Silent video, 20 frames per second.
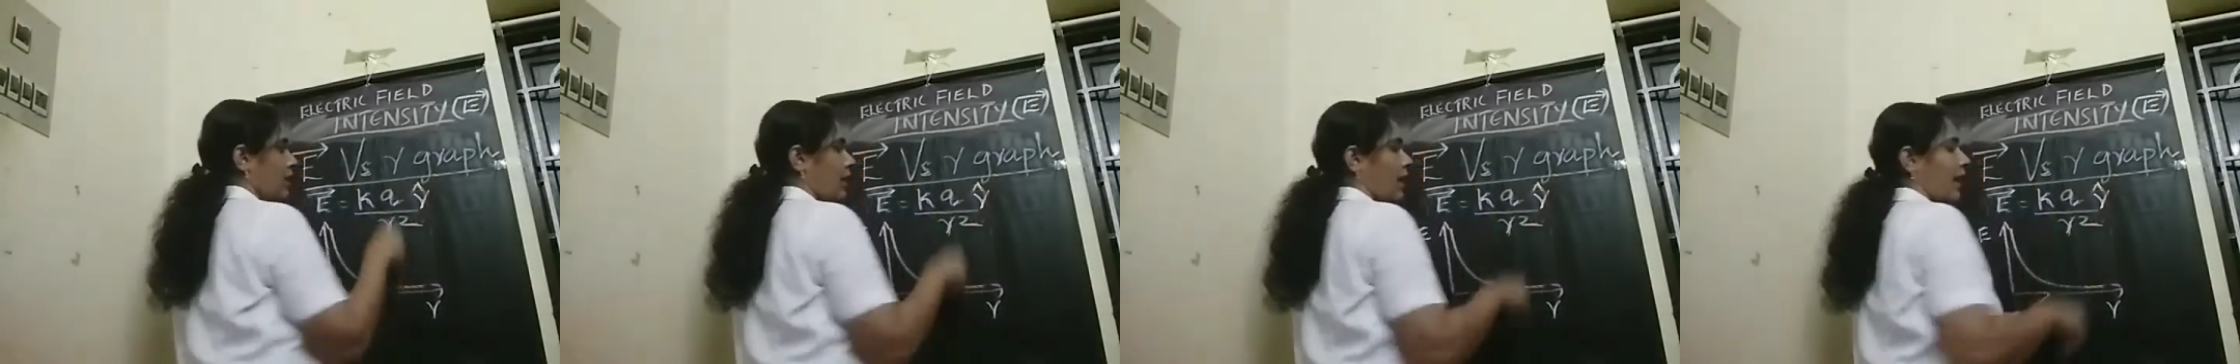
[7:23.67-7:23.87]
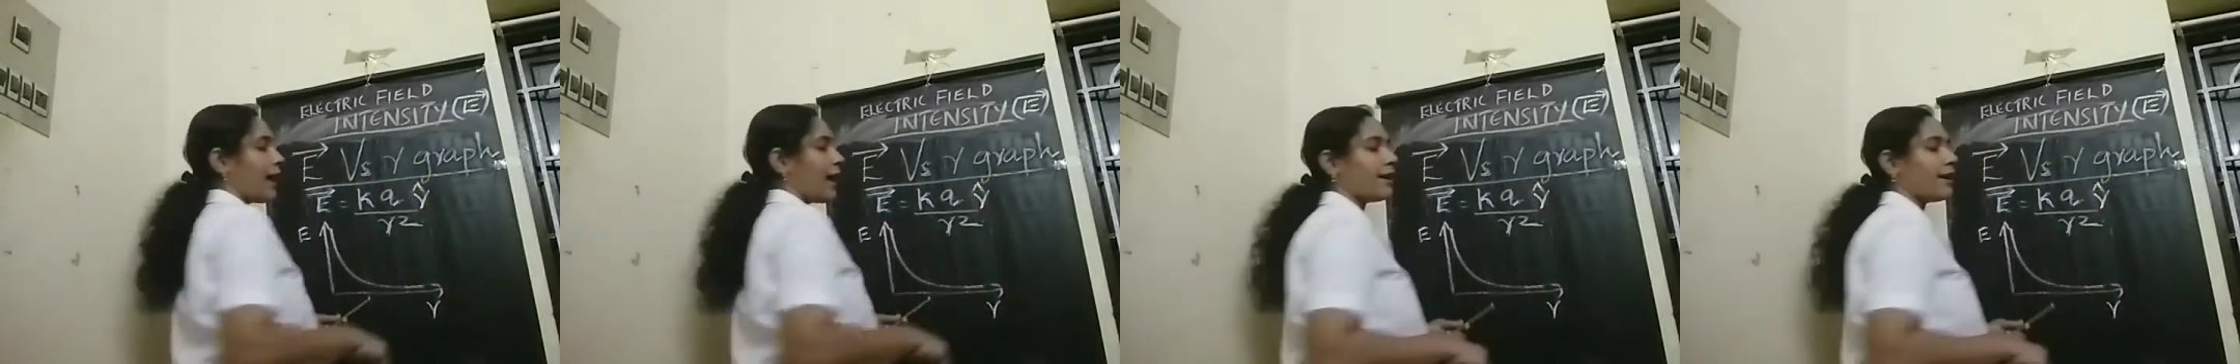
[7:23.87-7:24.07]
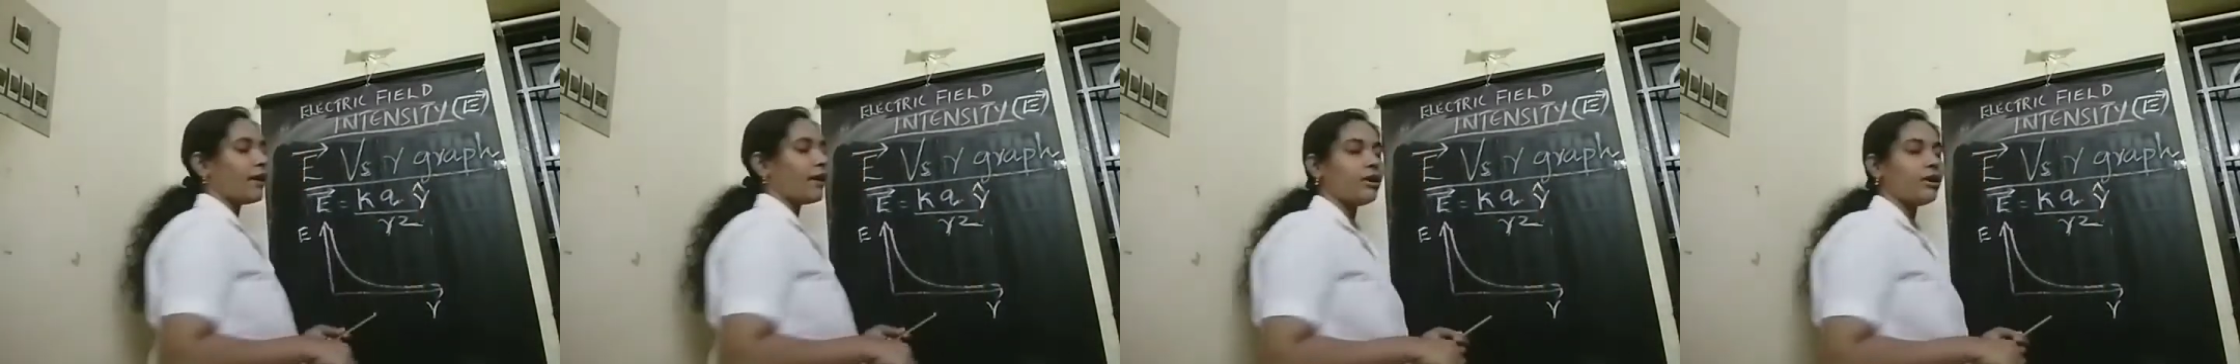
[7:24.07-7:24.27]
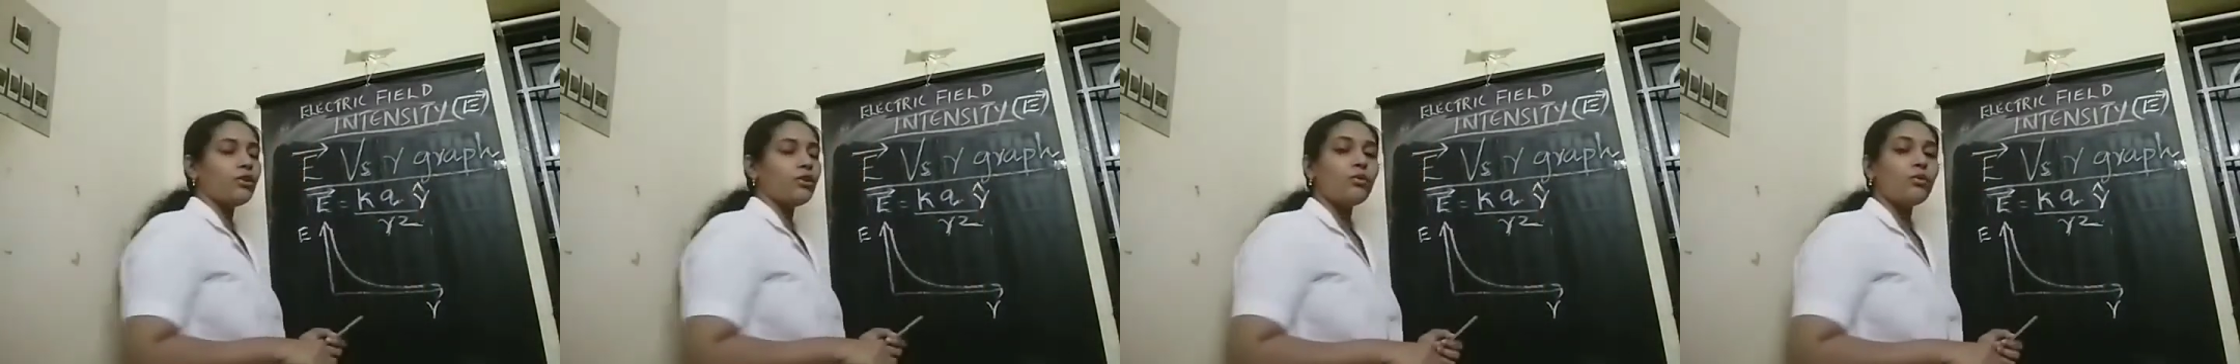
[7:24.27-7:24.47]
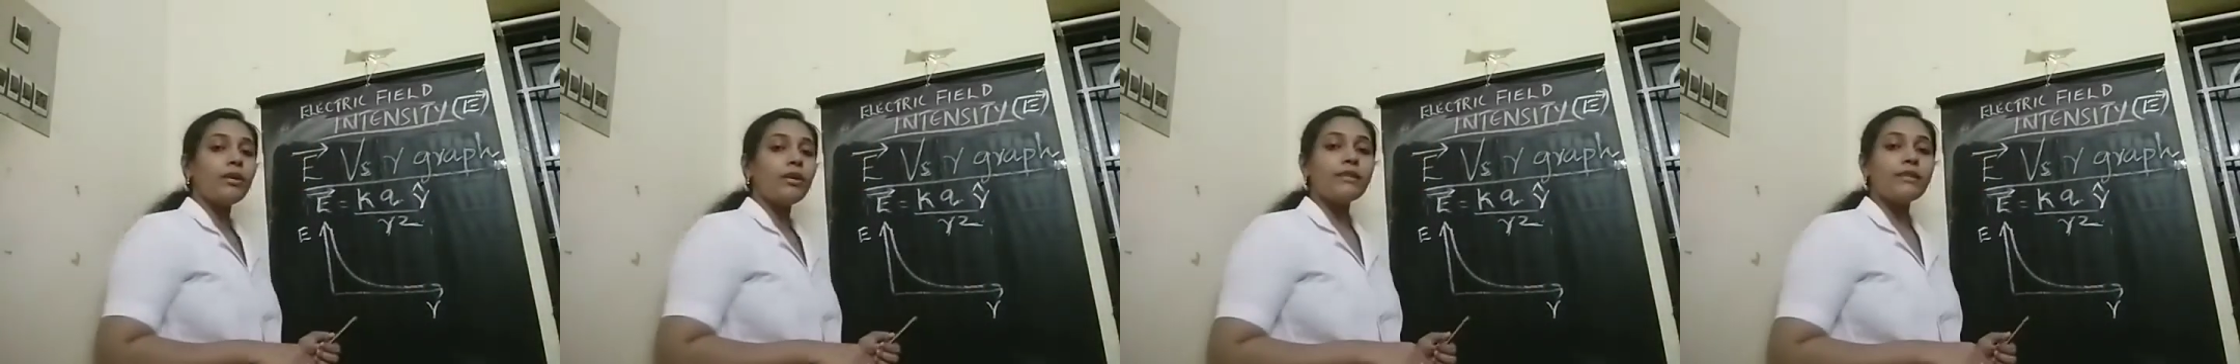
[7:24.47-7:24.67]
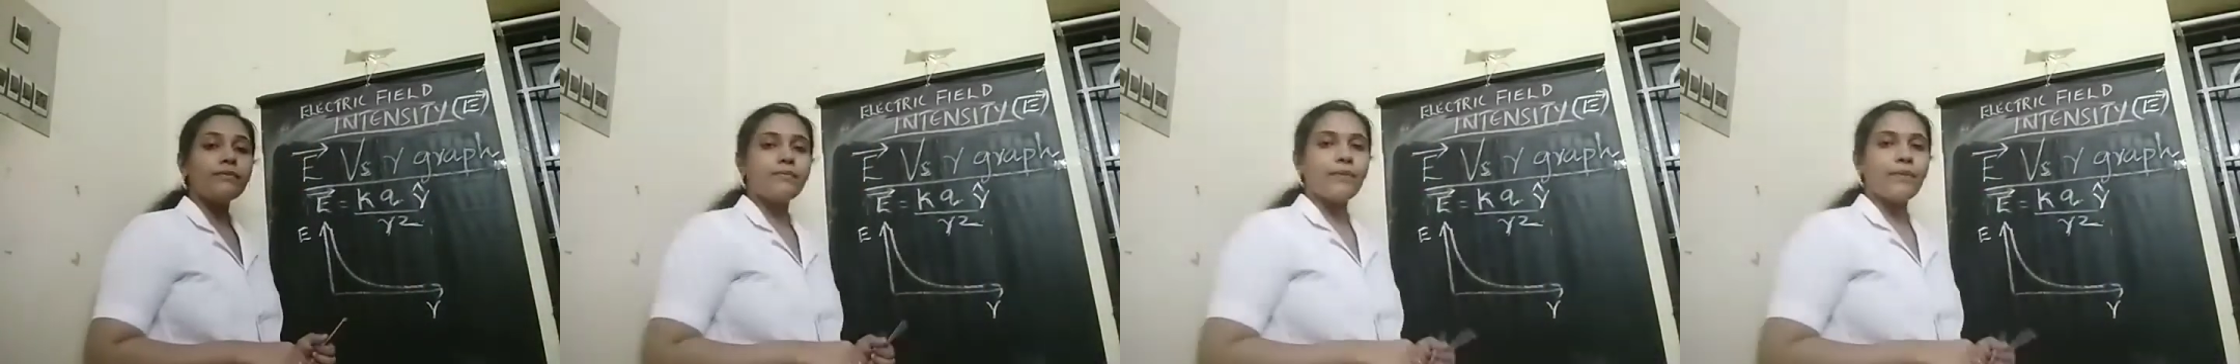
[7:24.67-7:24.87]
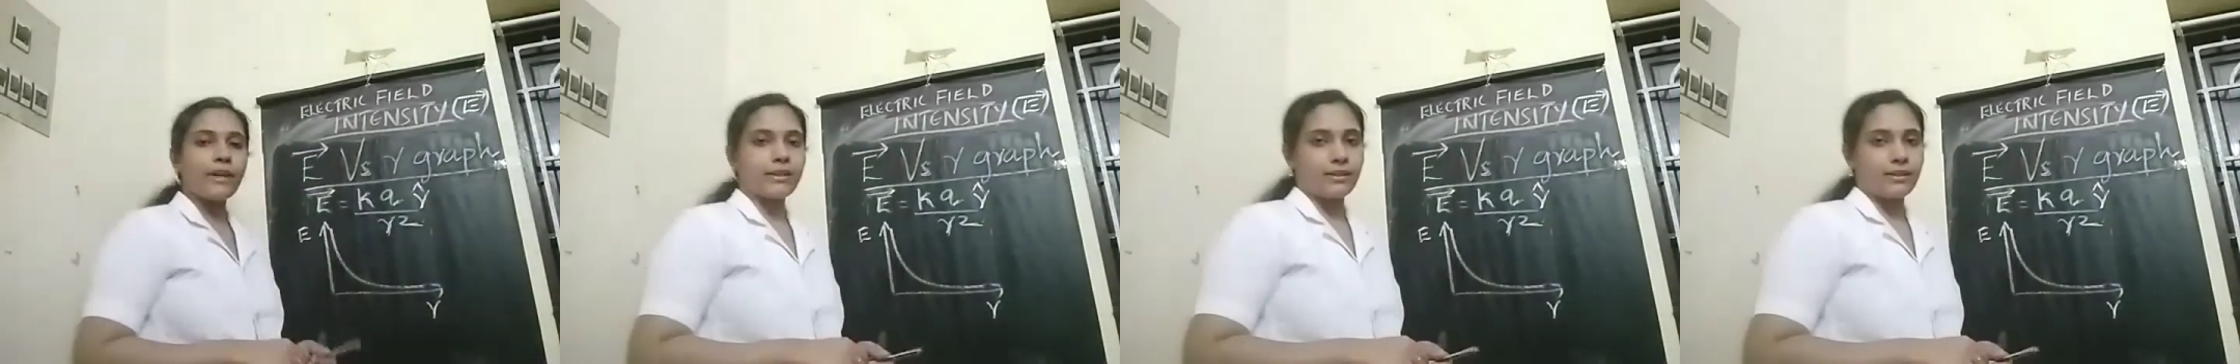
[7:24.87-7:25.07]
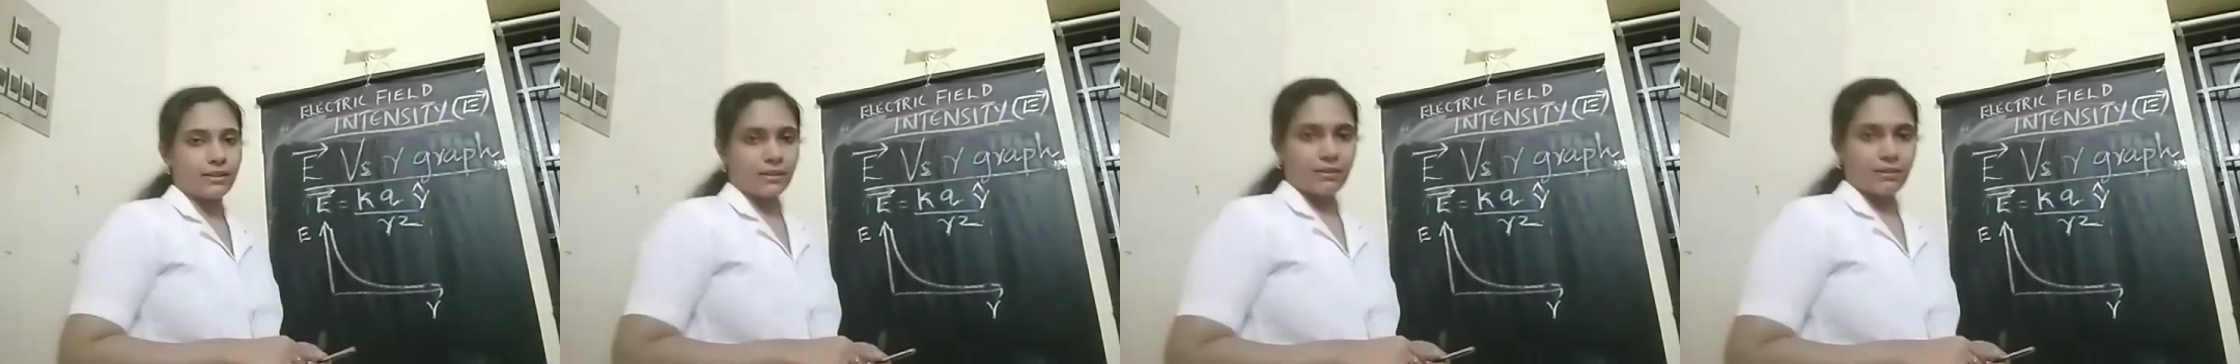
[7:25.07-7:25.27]
add a unit
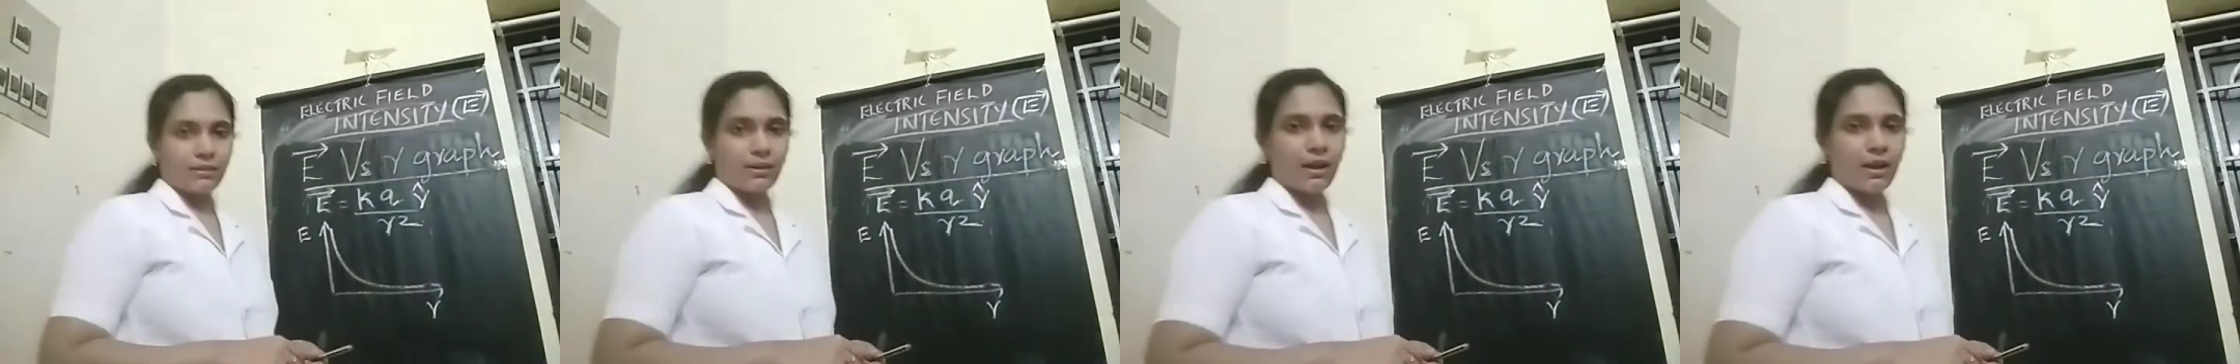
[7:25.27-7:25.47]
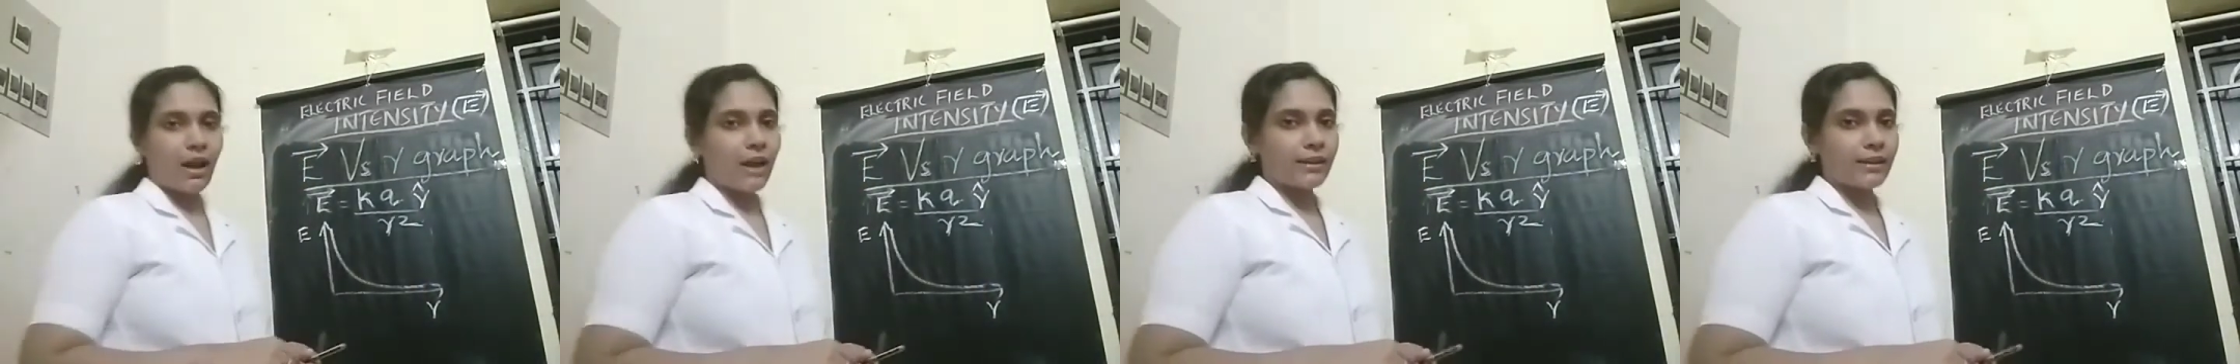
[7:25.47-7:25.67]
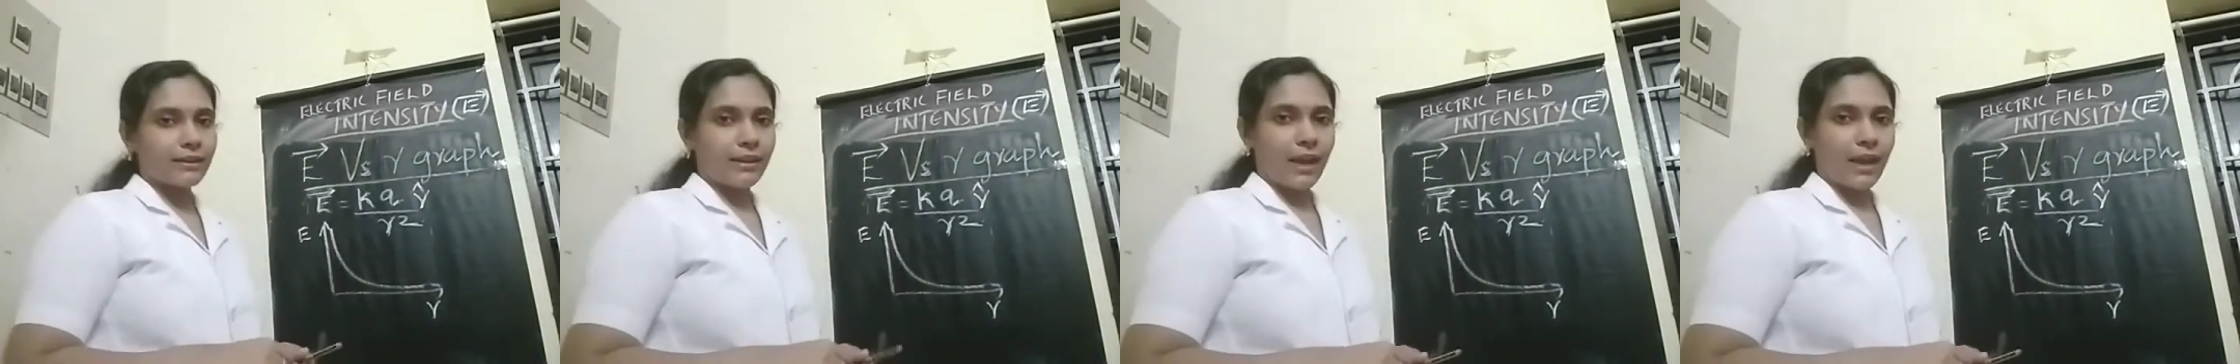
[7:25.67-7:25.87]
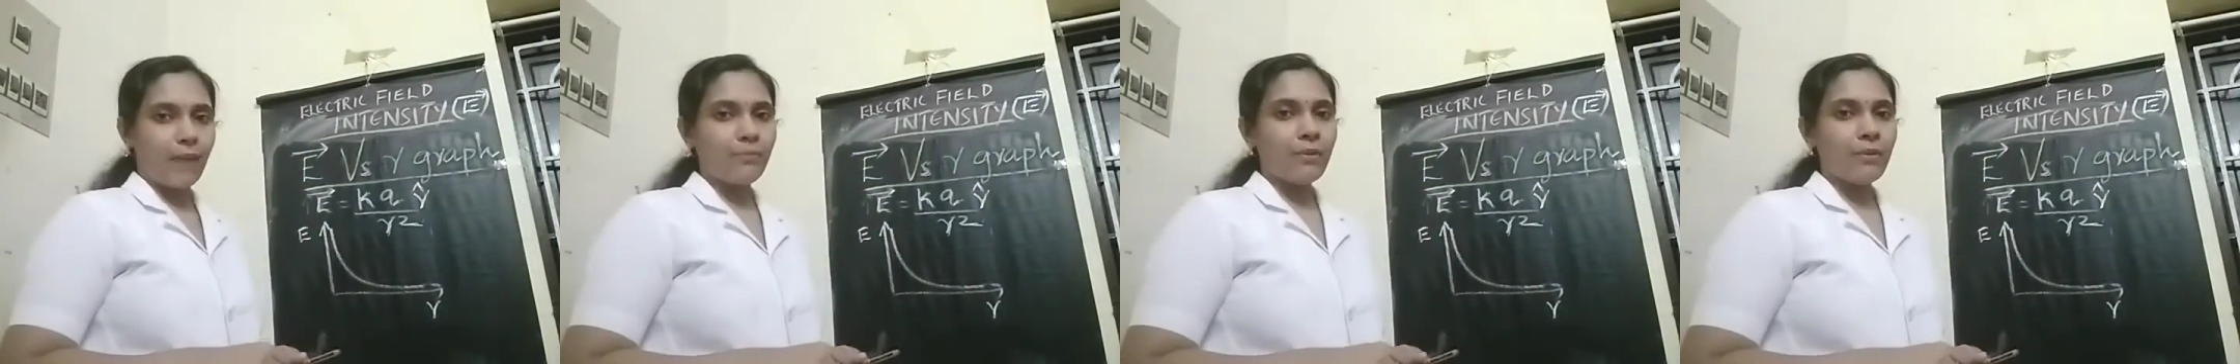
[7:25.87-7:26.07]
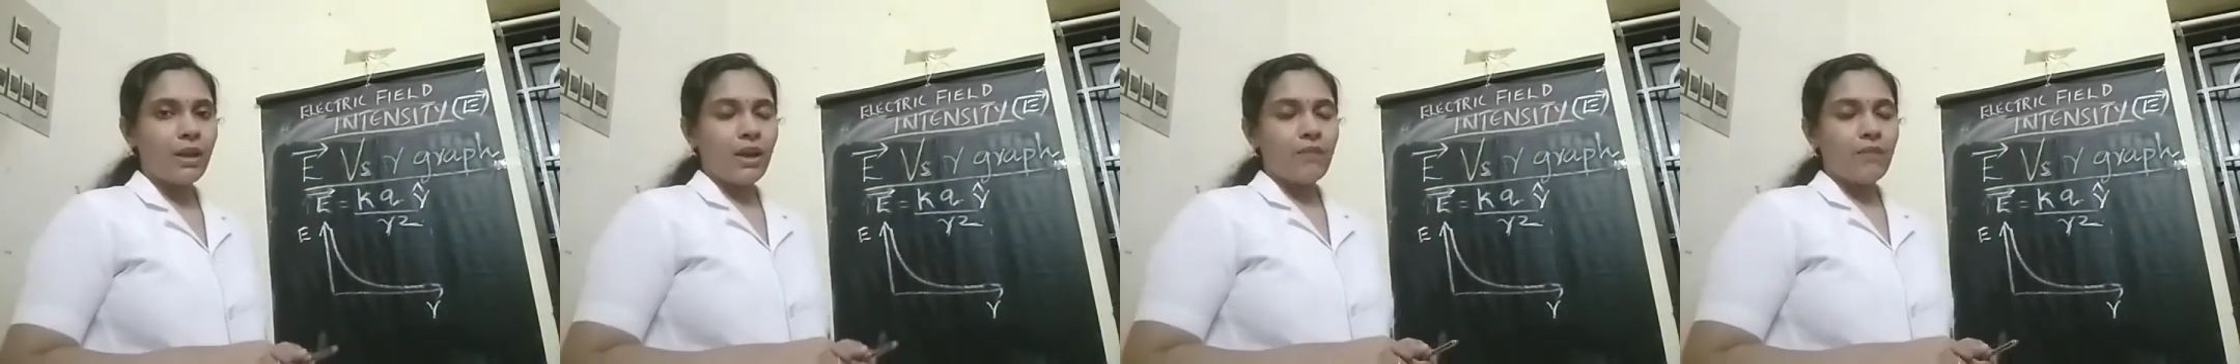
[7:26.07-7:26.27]
vector r cap,